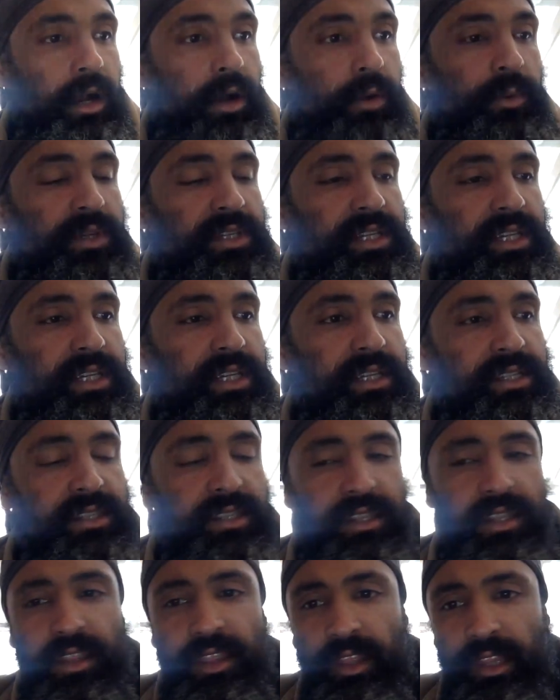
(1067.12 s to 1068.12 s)
which is
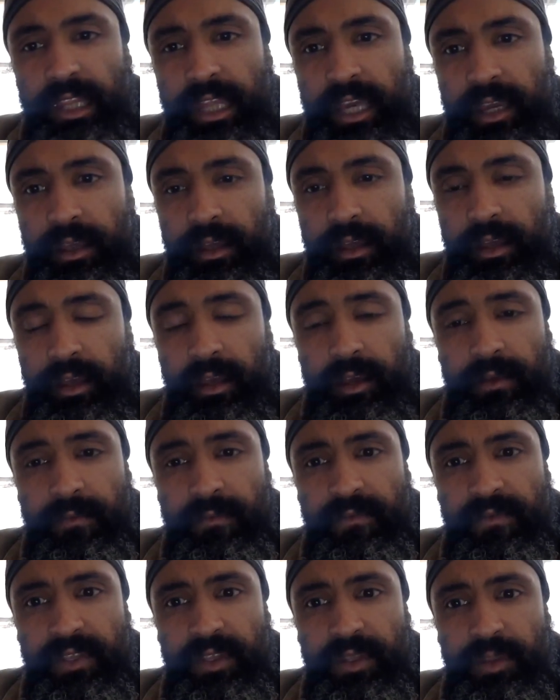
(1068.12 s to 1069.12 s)
the
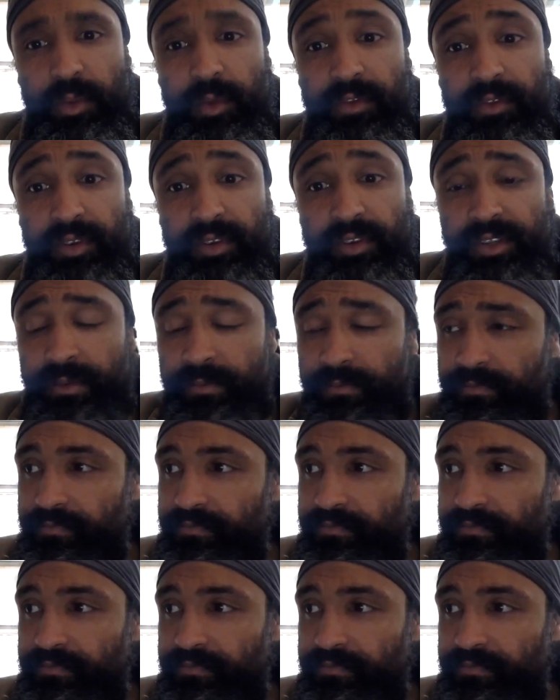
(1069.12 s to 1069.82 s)
rivers.